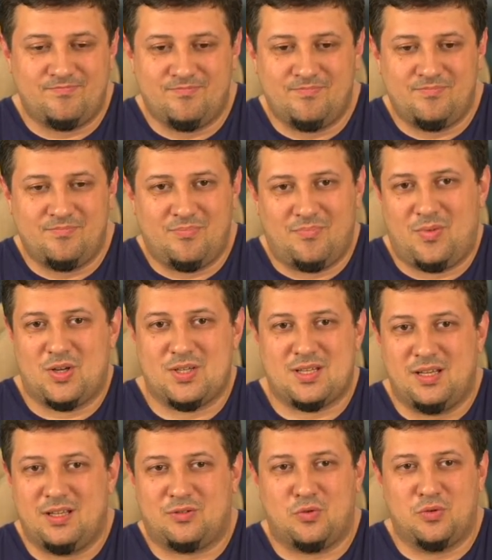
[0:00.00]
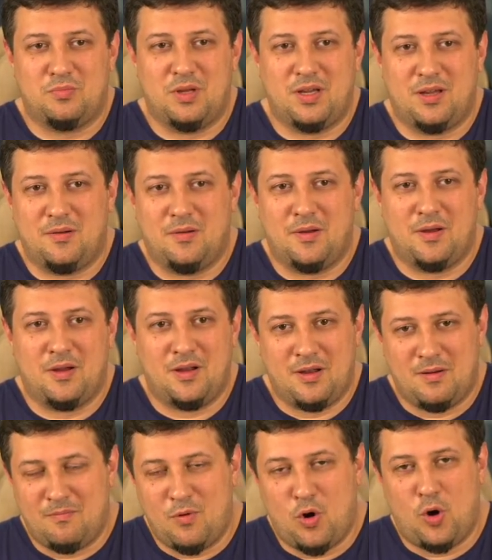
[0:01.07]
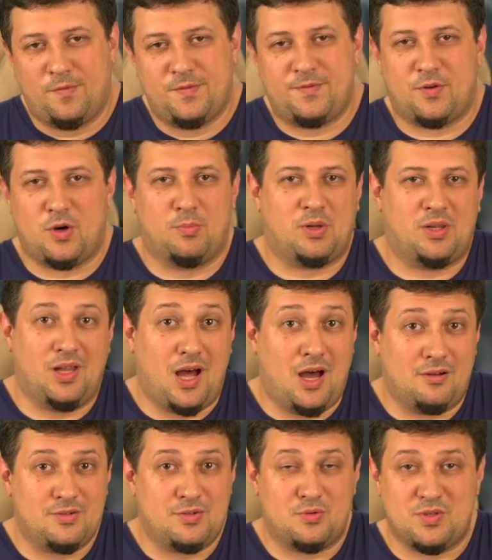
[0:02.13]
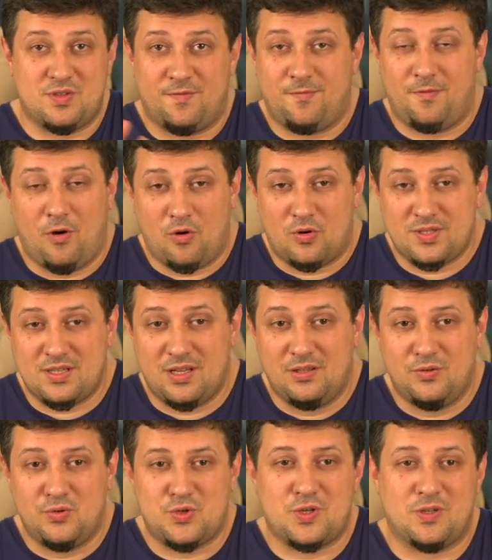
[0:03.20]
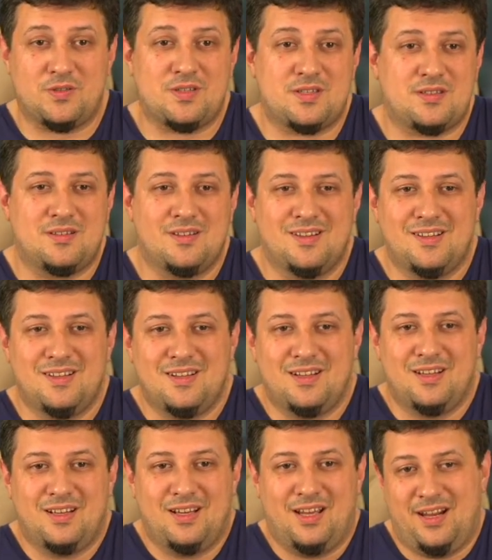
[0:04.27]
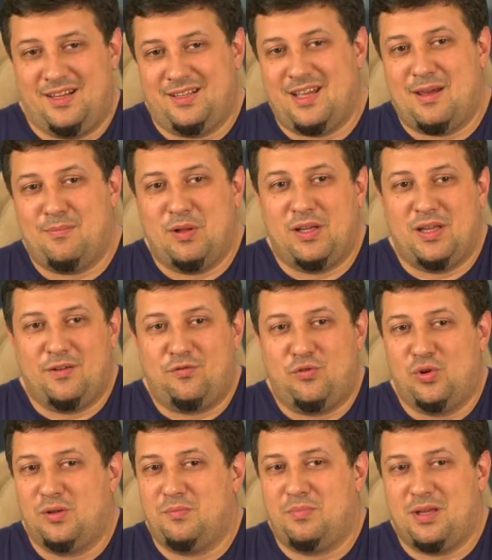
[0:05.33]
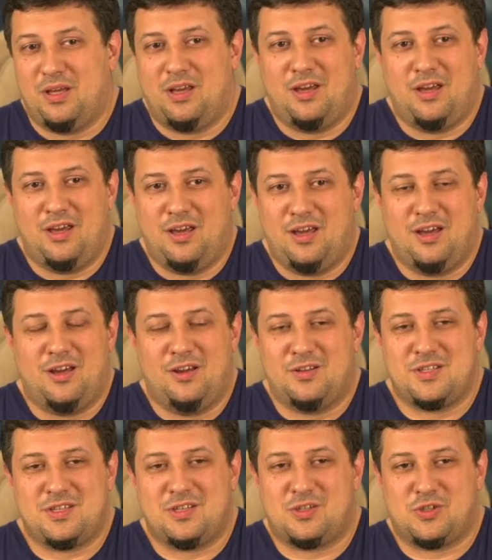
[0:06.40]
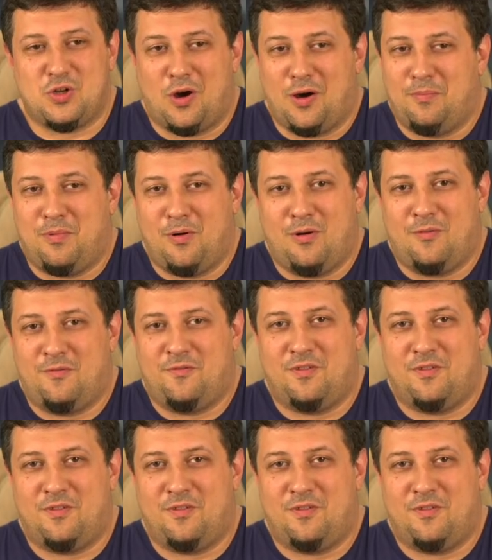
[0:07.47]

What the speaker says: mostly it could be moved from clouds to the fog solutions. And I believe we'll be in the top of